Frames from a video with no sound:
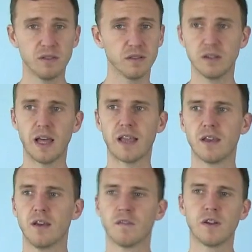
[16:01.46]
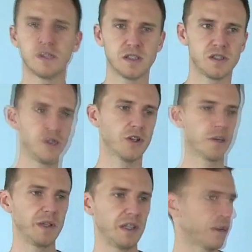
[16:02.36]
like, for instance, you're
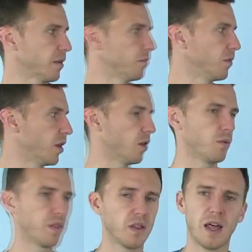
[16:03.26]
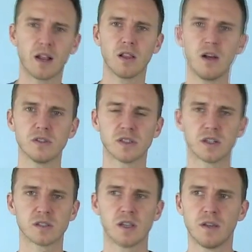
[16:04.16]
going to be dealing, with a lot of
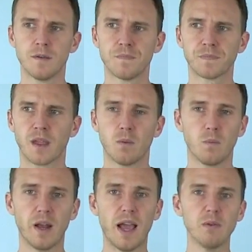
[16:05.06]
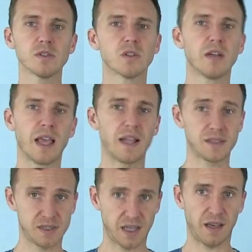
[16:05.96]
closers. When I was learning how to
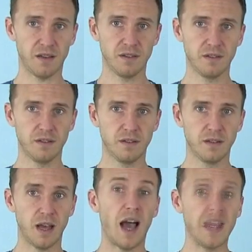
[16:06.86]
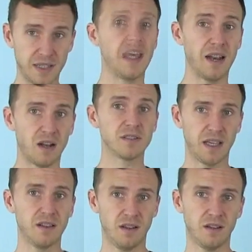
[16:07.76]
sell, I did that all
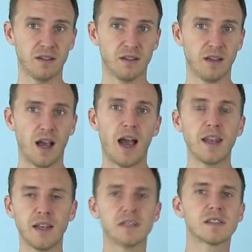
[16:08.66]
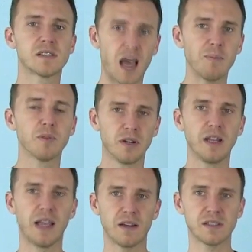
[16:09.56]
day long. I didn't stop
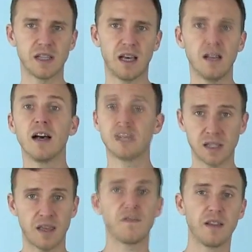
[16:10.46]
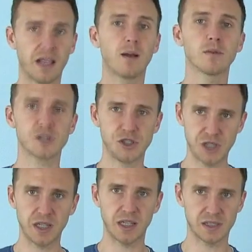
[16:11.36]
learning how to sell until I felt like I was a
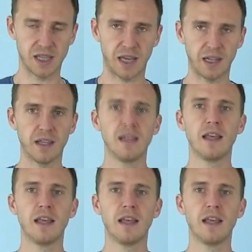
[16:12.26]
genius at it.